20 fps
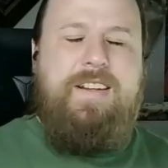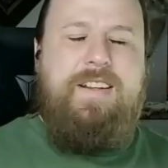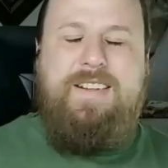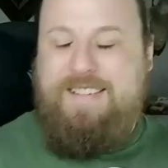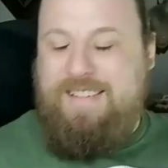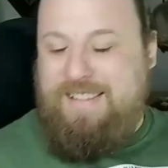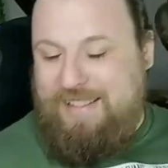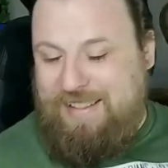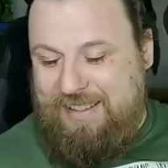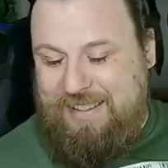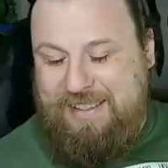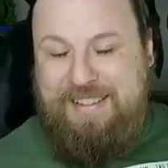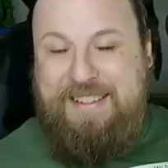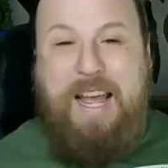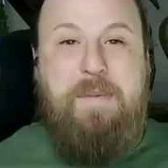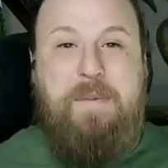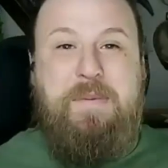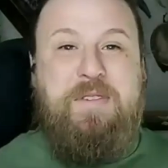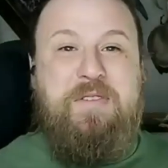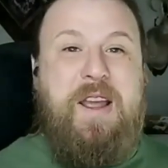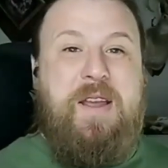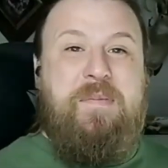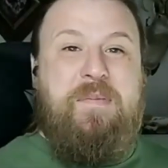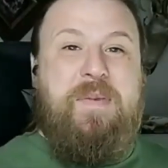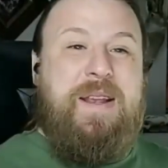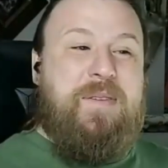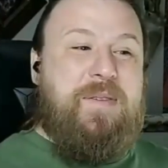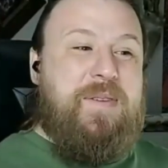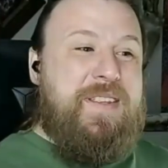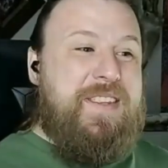Oh, I'll be right
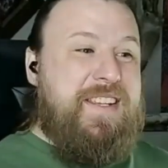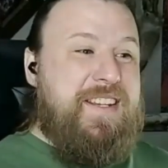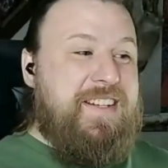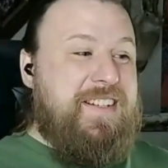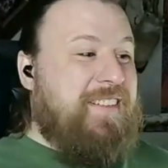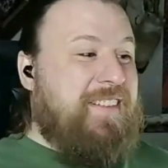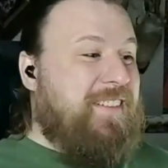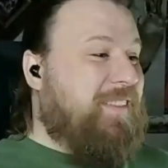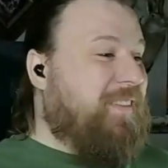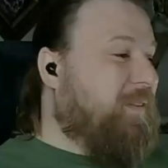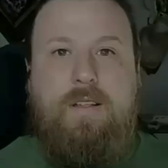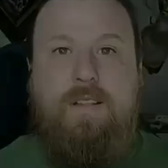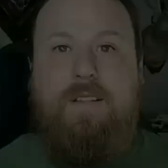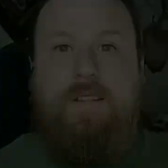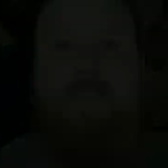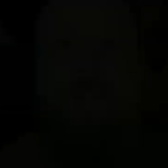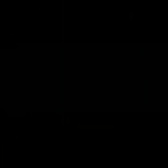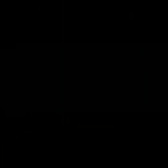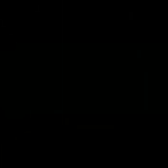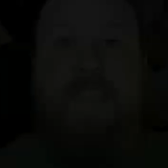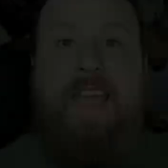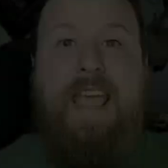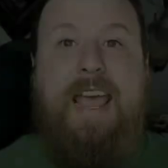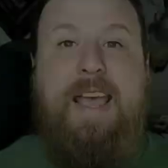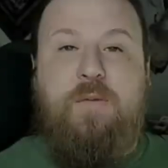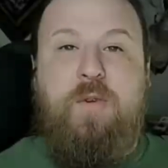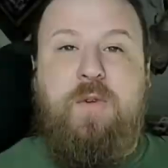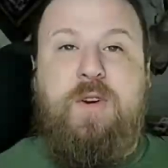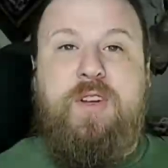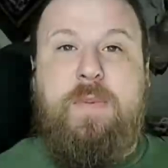back with you.
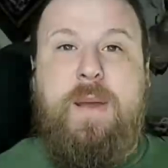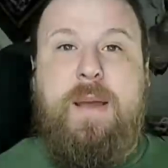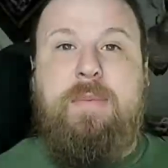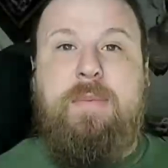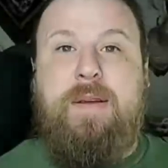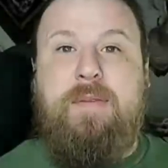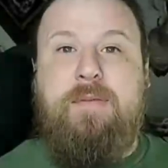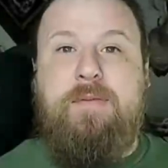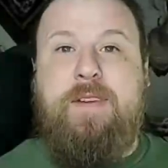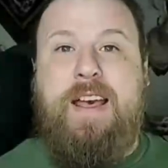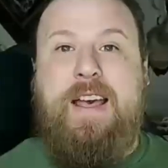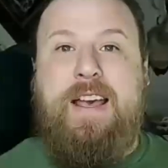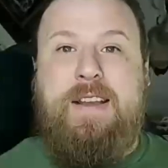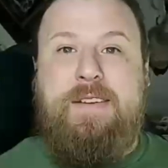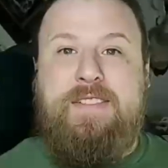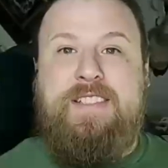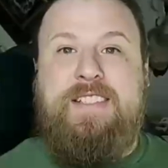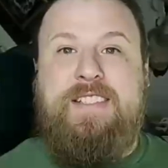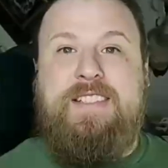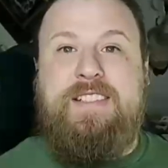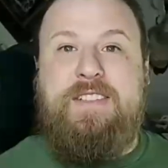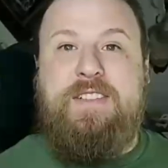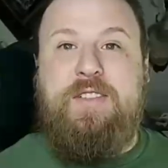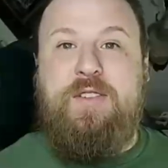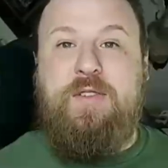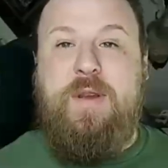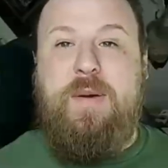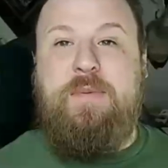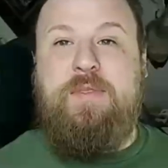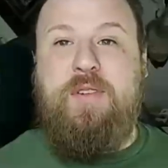That was Babylon 5 season
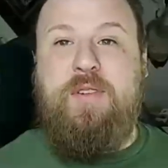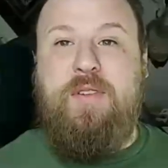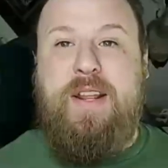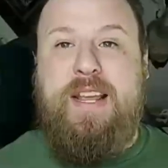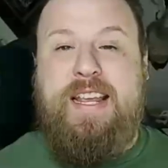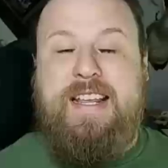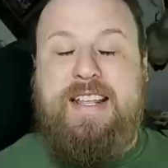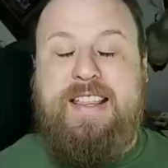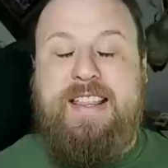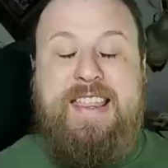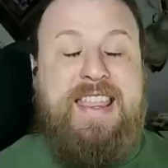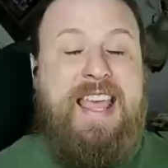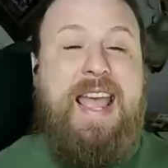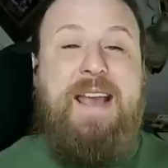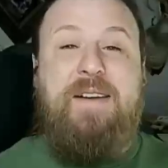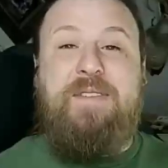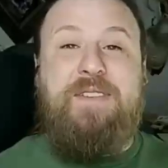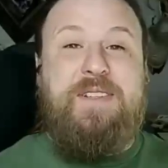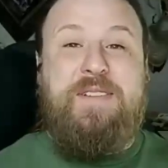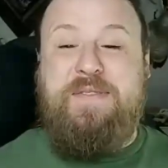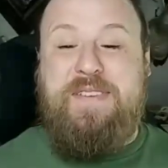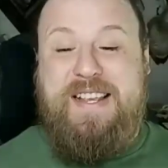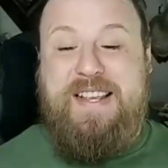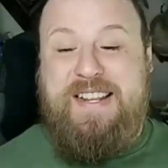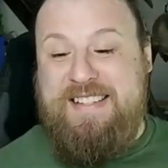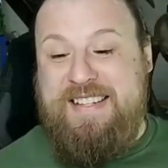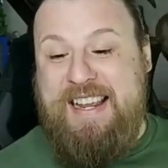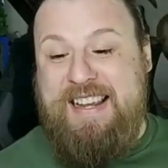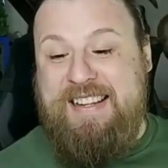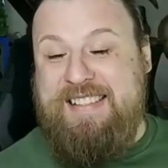2 episode 8. That was a
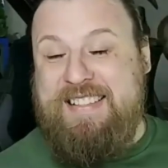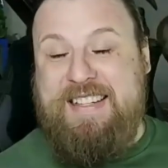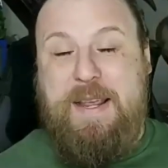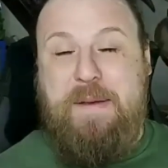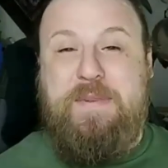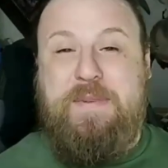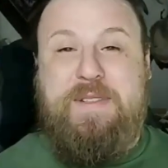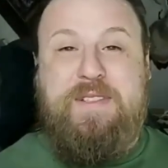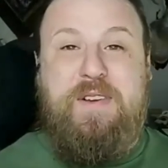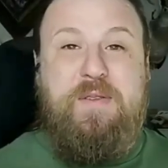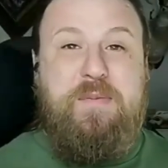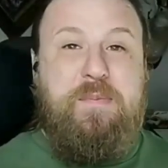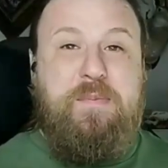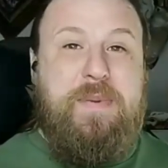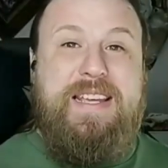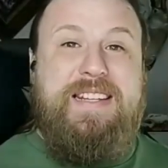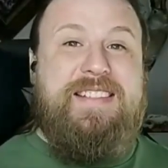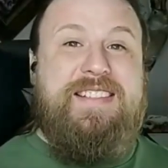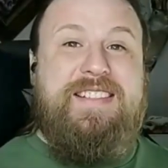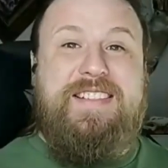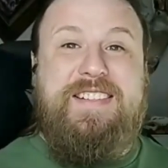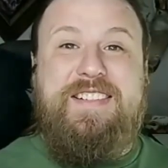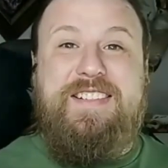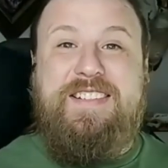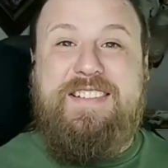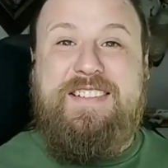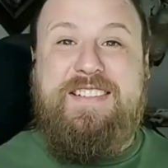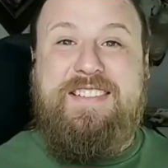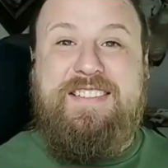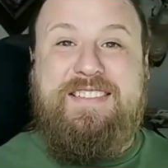fantastic episode.
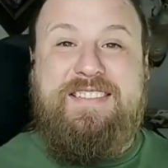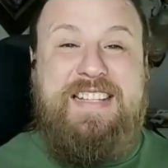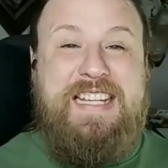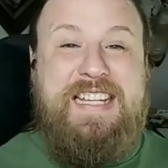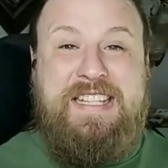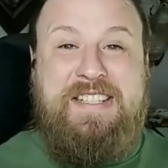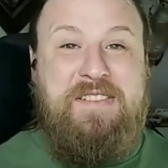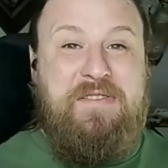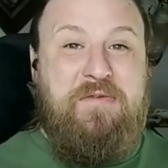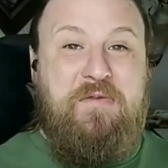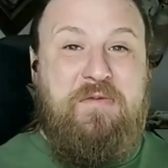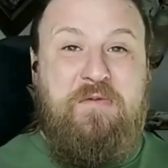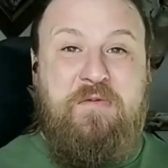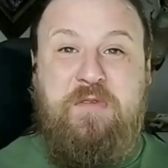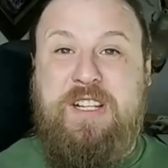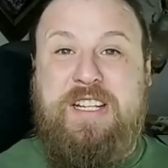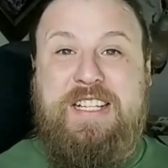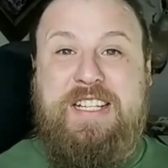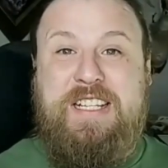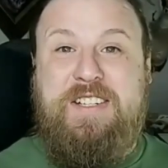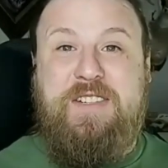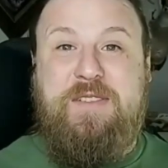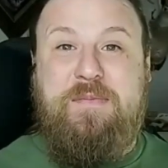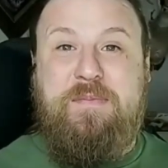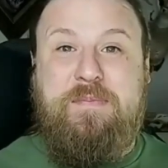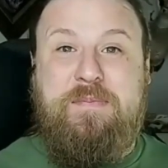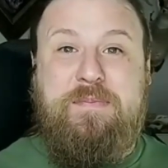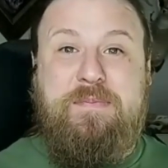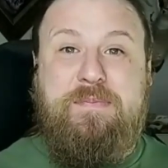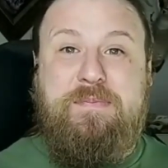Bester is a really good
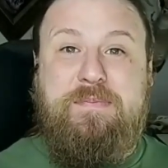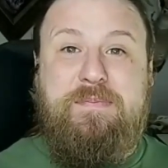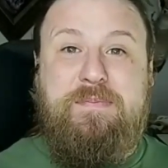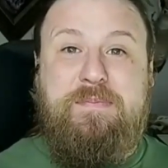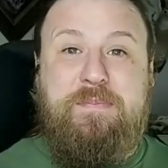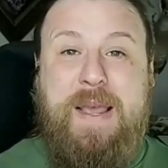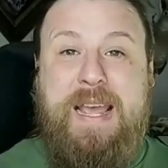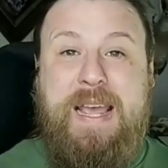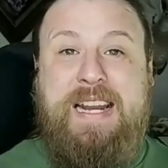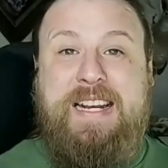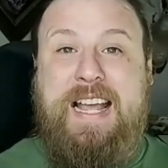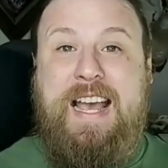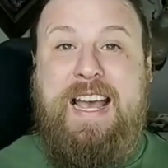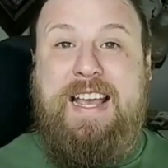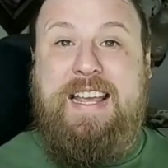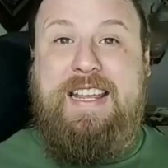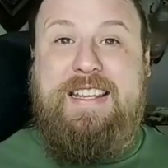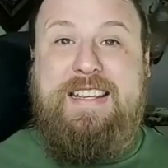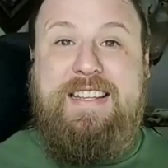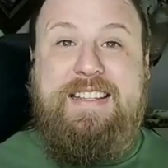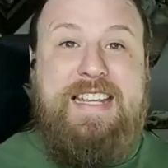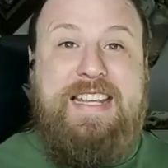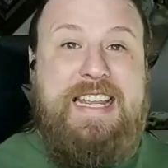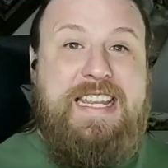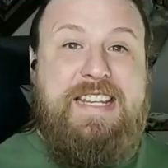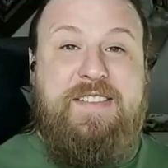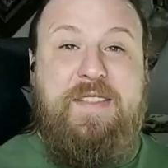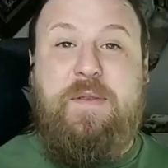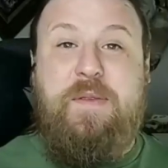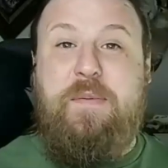bad guy.
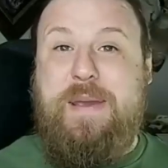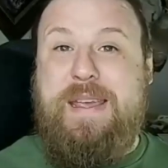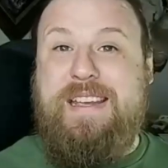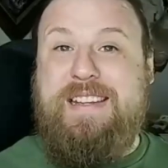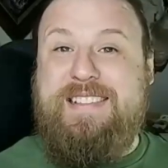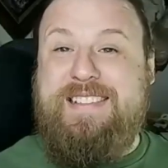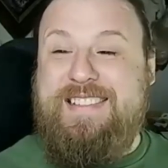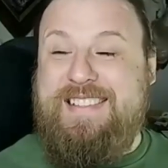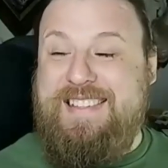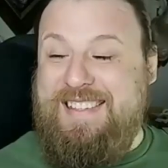He's the best.